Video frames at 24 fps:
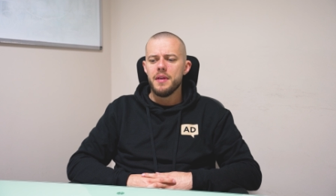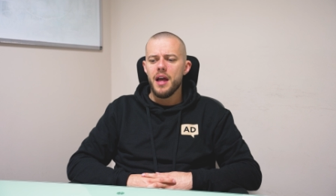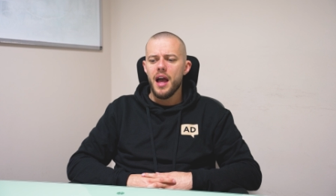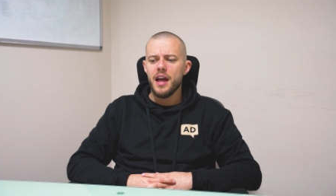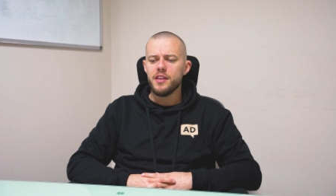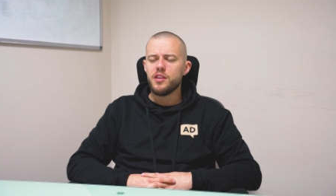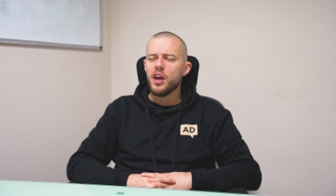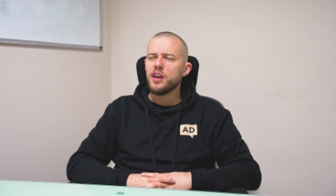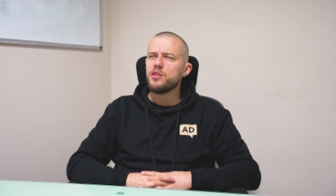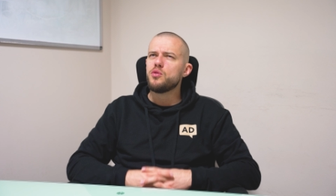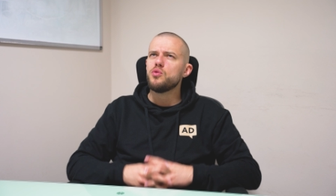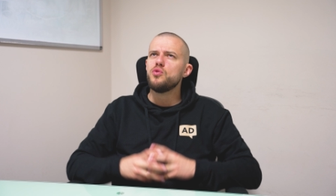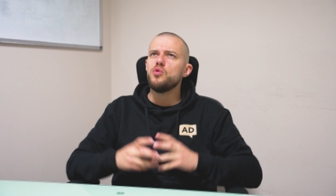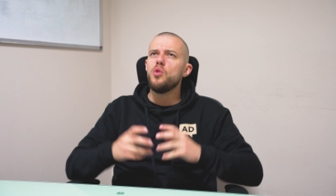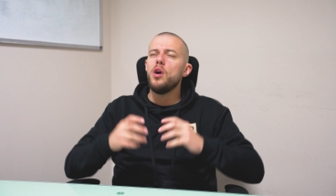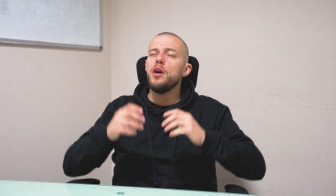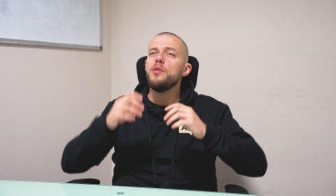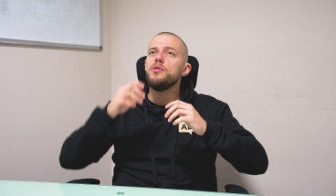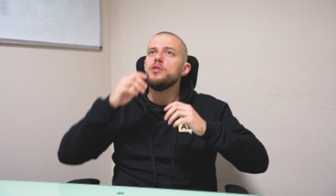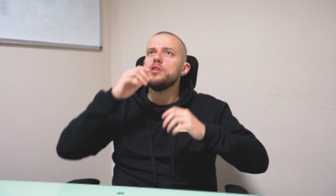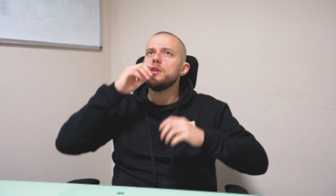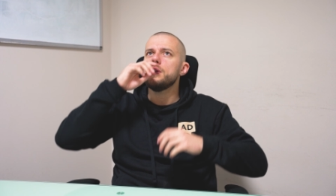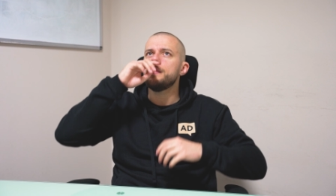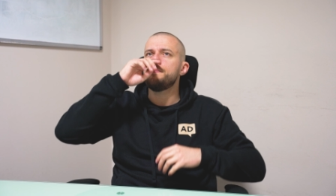I, I don't know
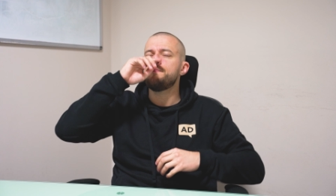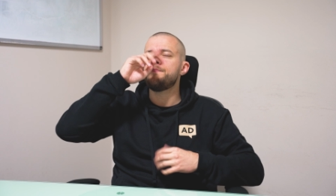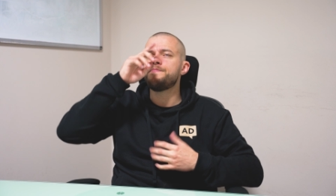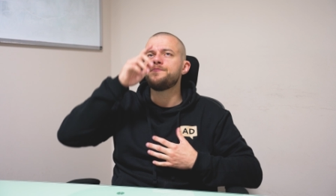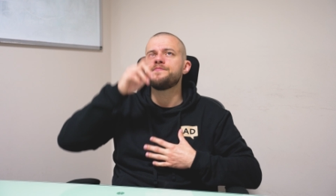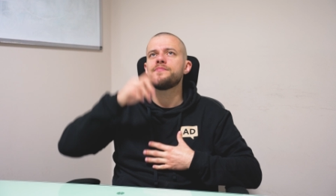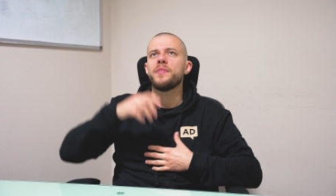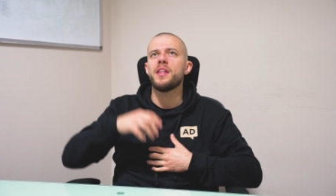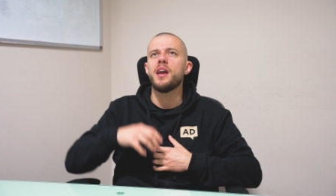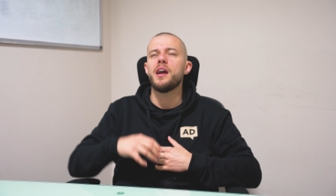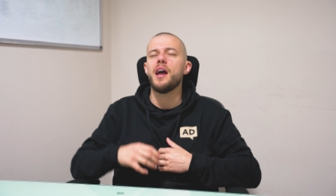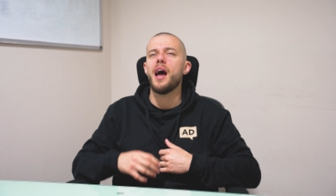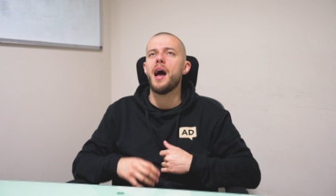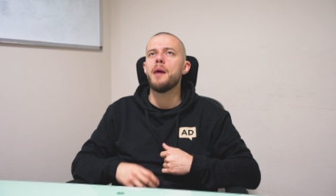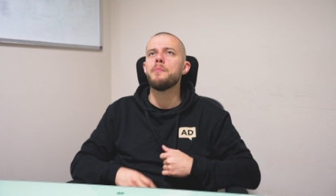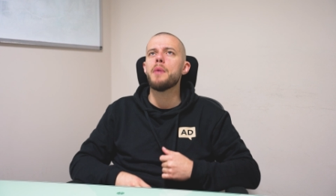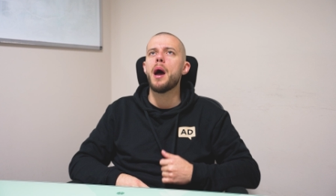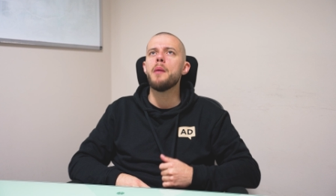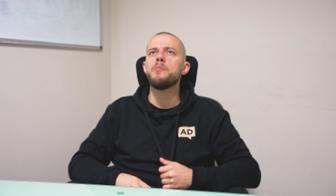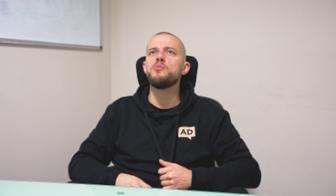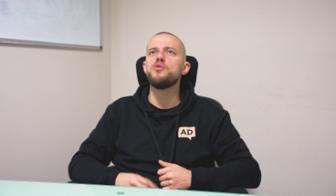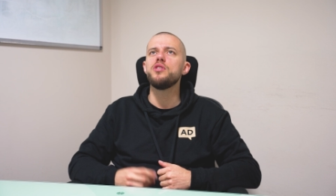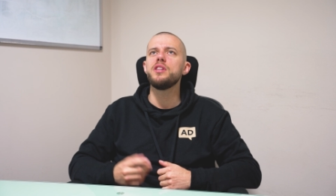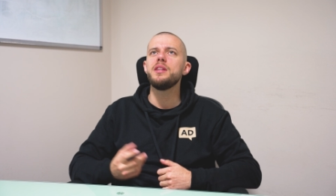how you... I'm,
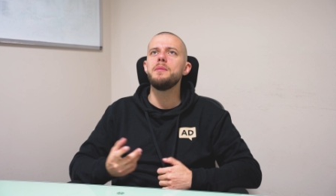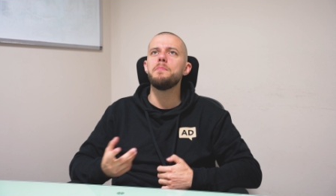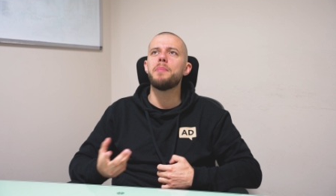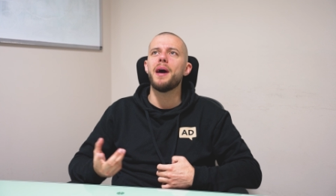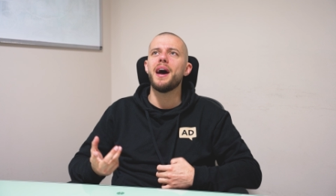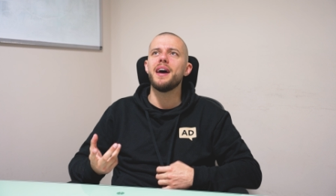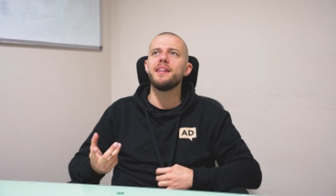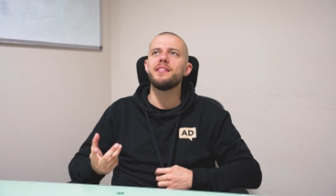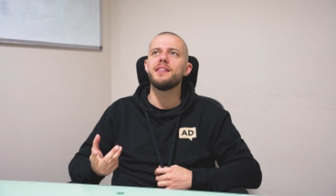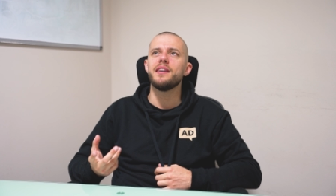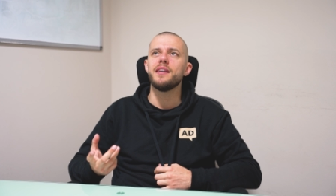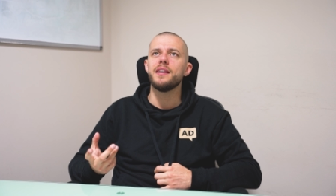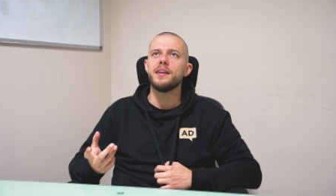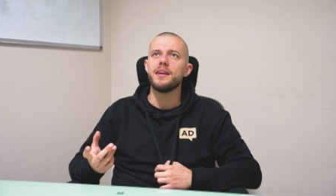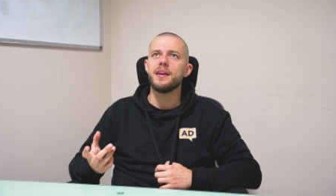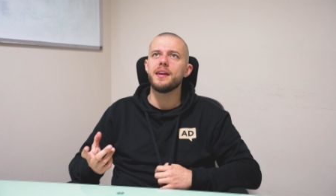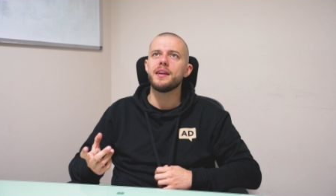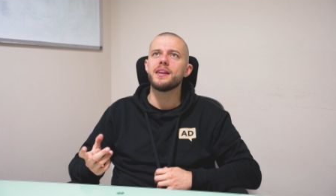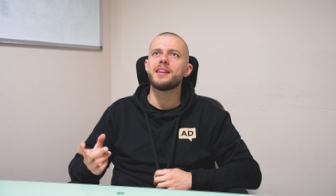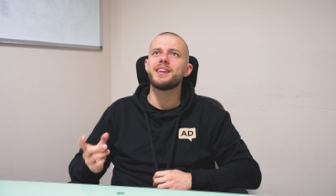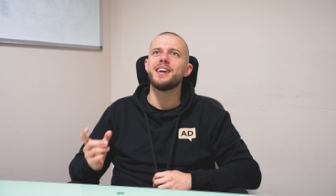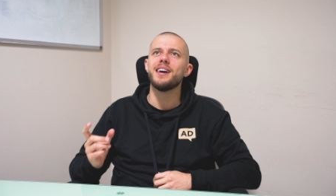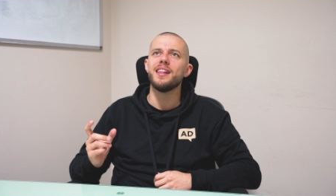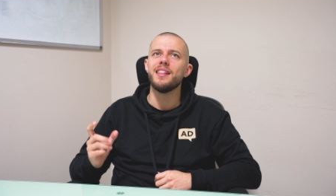I'm really bad at
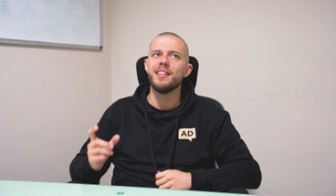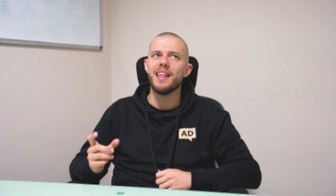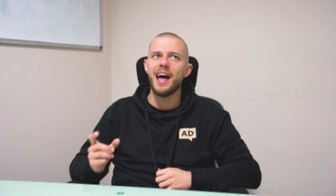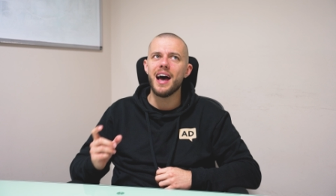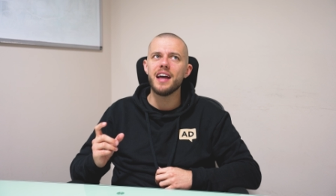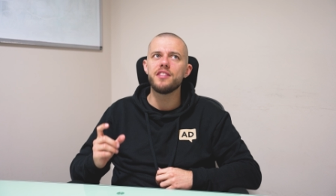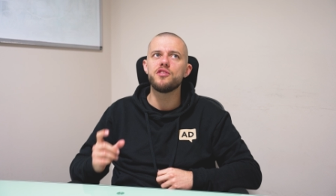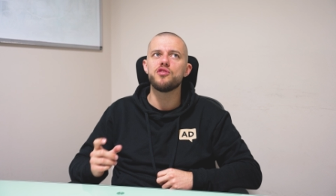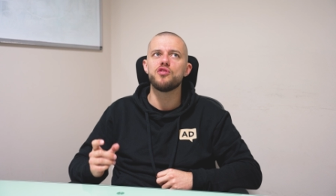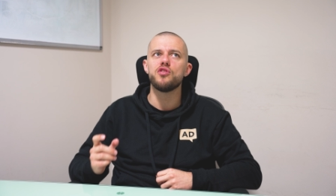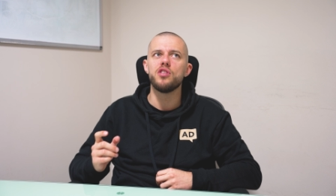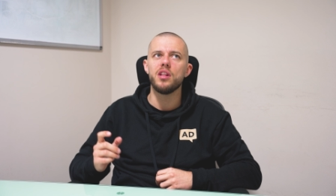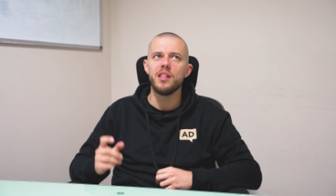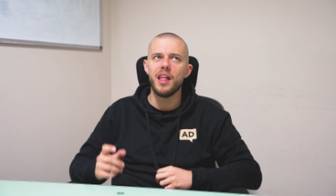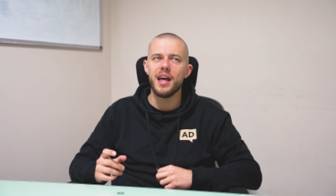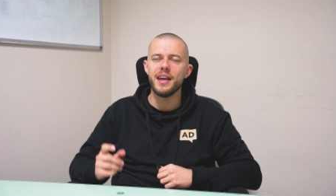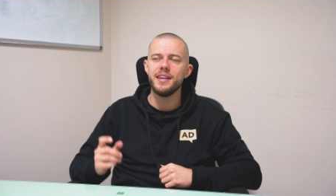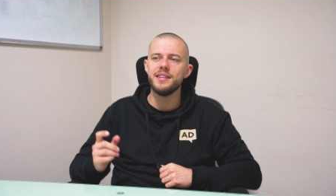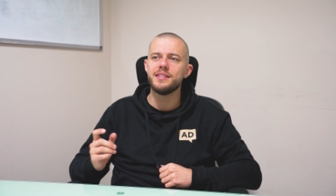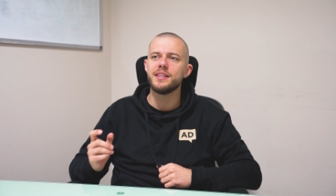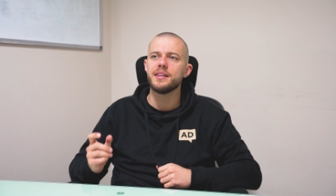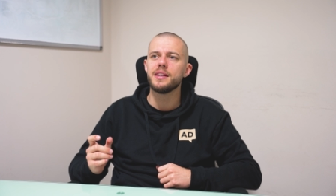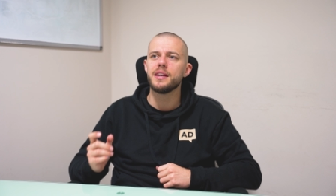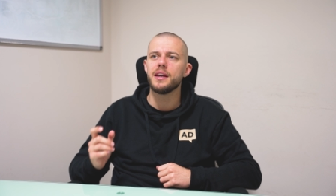
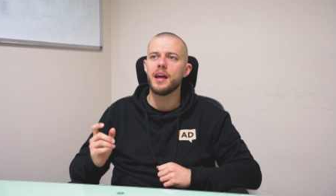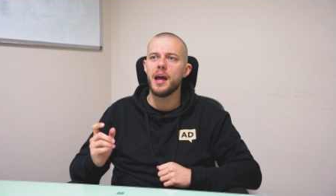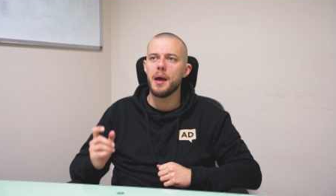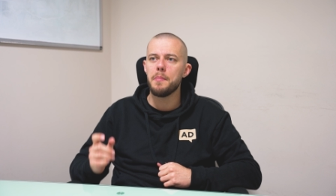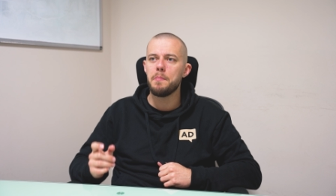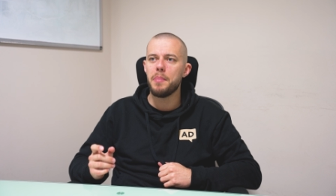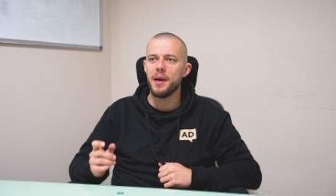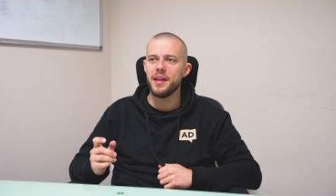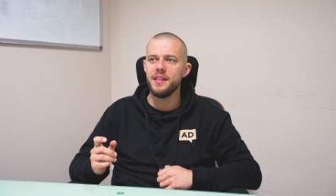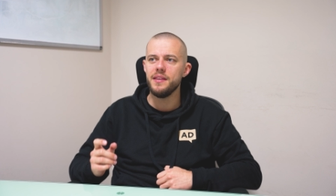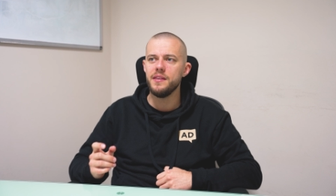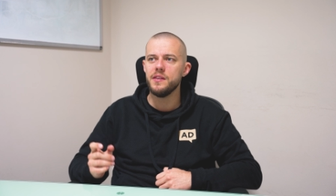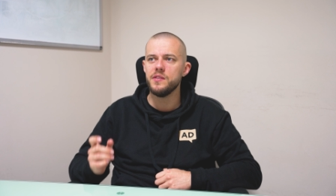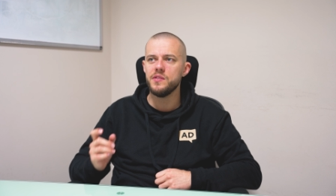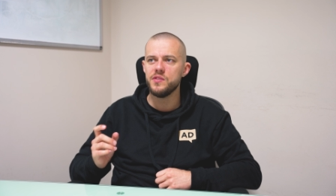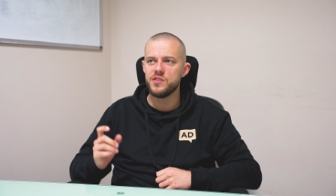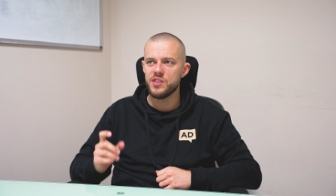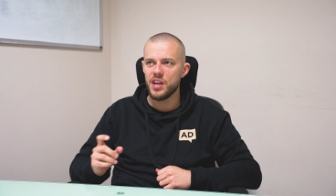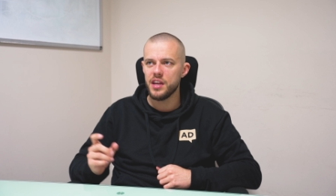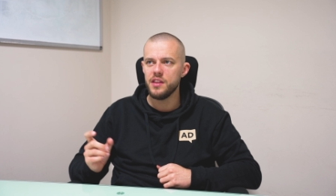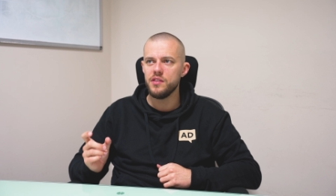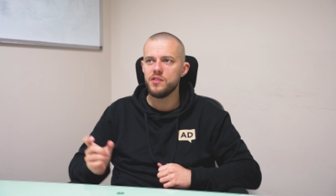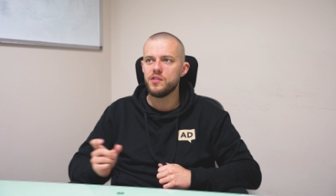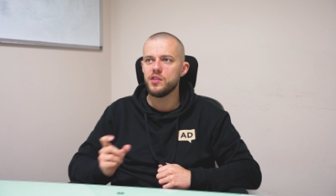collateralizing
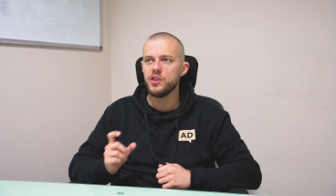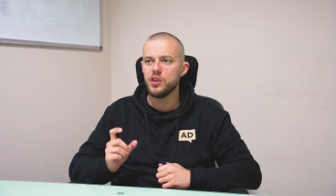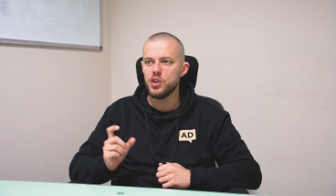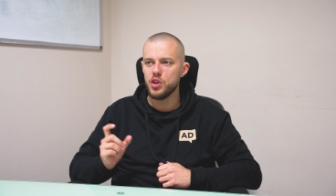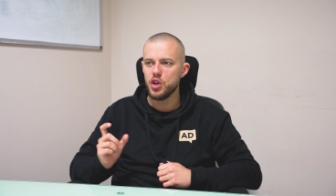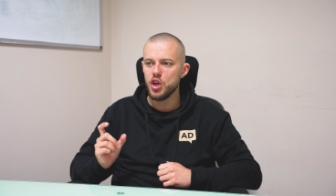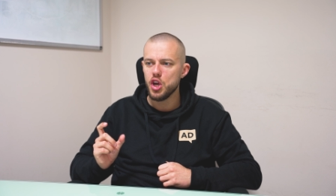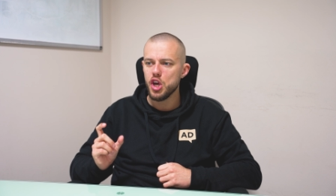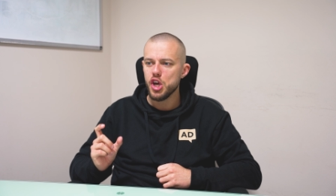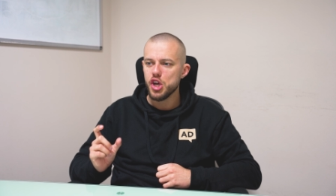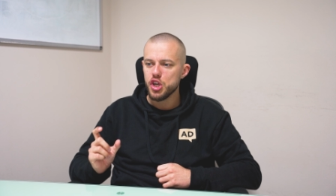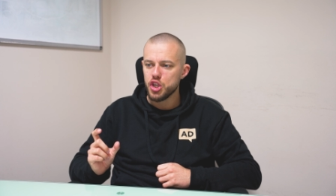opinions into